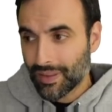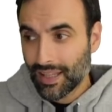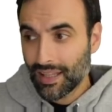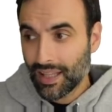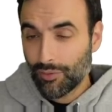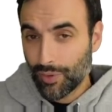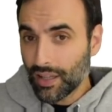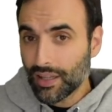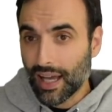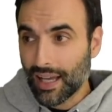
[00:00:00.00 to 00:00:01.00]
But then they
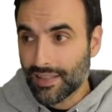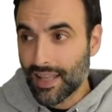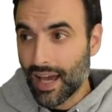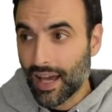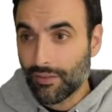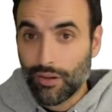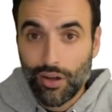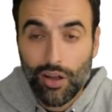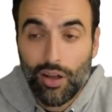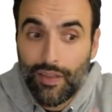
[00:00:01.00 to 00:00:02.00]
realized that
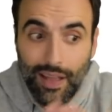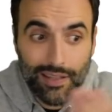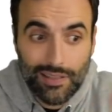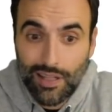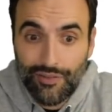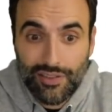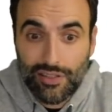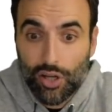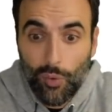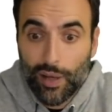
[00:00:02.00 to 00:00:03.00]
all that stuff is
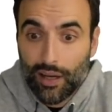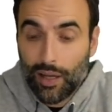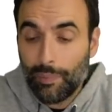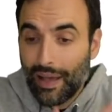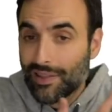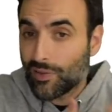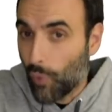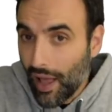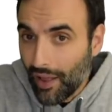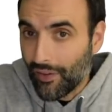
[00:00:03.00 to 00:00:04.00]
going up as
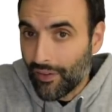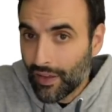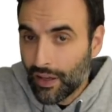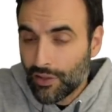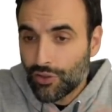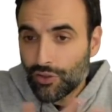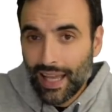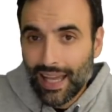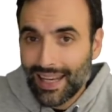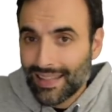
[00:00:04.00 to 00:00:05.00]
well. So you
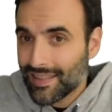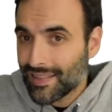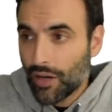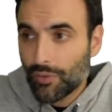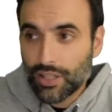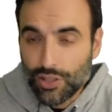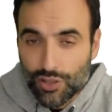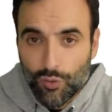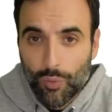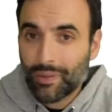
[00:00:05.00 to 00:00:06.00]
can't necessarily
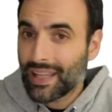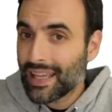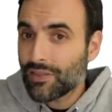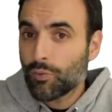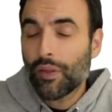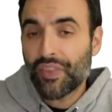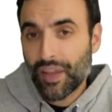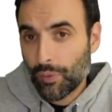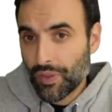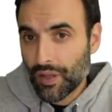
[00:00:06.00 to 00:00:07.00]
just replace one
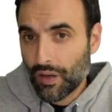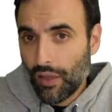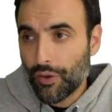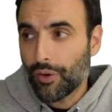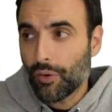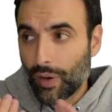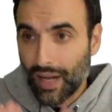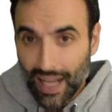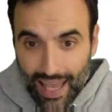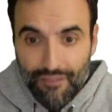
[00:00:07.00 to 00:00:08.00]
thing with another
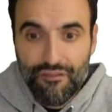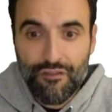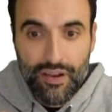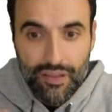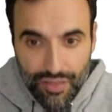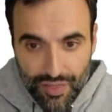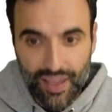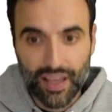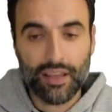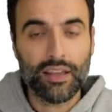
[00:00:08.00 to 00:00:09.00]
when
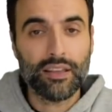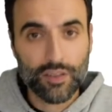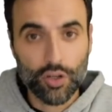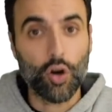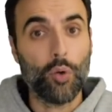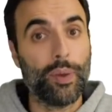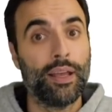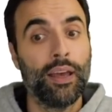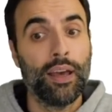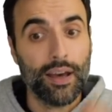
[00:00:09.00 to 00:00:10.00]
everything is
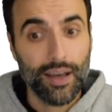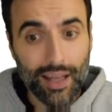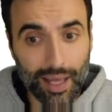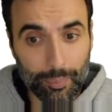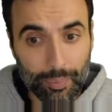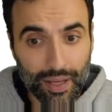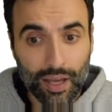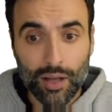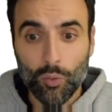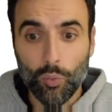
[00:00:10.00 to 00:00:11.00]
going up.
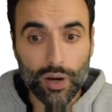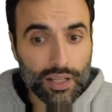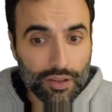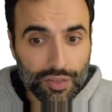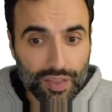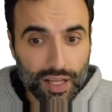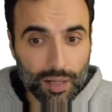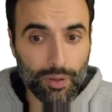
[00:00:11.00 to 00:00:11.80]
What do you think